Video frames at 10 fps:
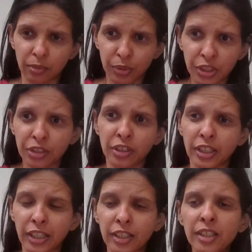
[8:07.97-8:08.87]
Krishna
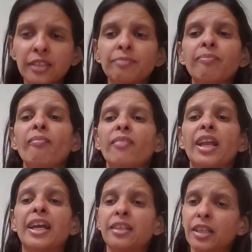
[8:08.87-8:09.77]
directly,
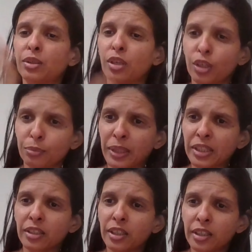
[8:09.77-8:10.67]
and it will
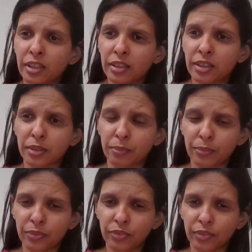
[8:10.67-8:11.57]
automatically supply